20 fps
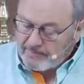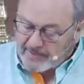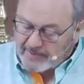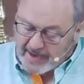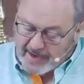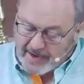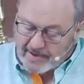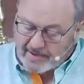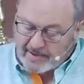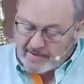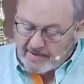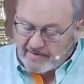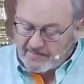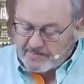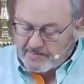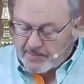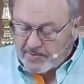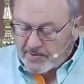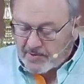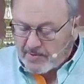They
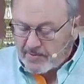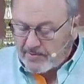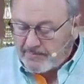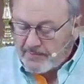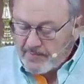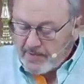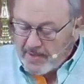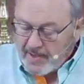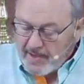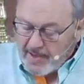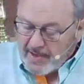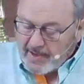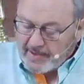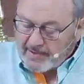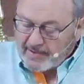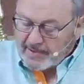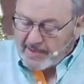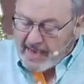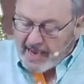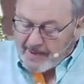handcuffed Paul, and
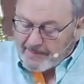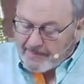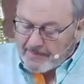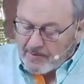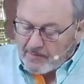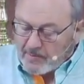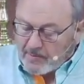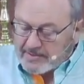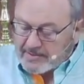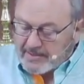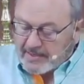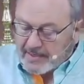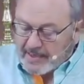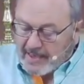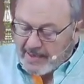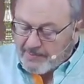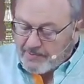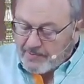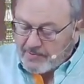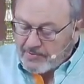the captain was
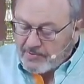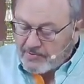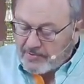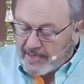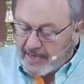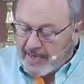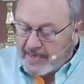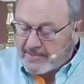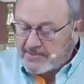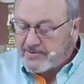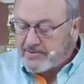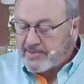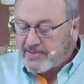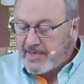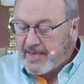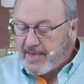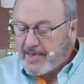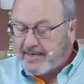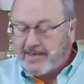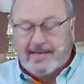unable to
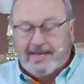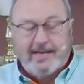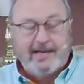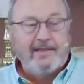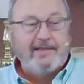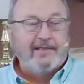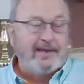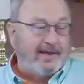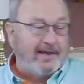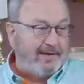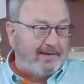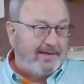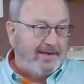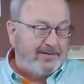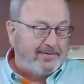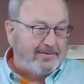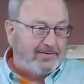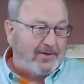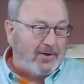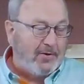ascertain anything.
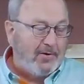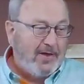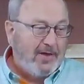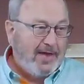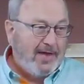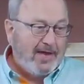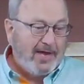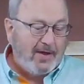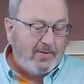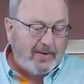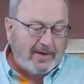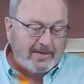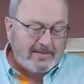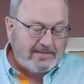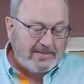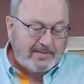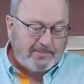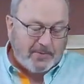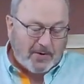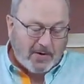So he
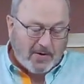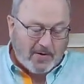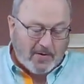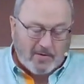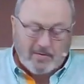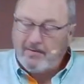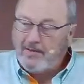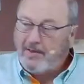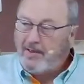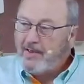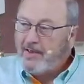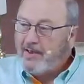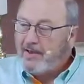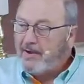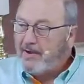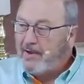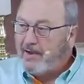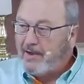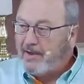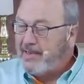arrested Paul.
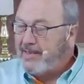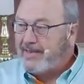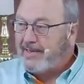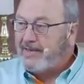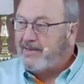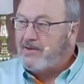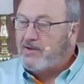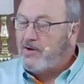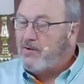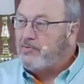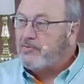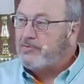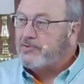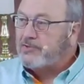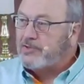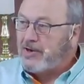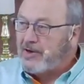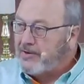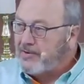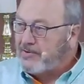He didn't know who
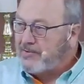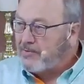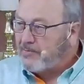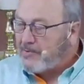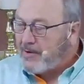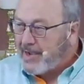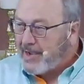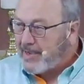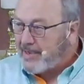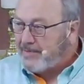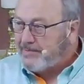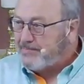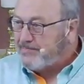started the riot.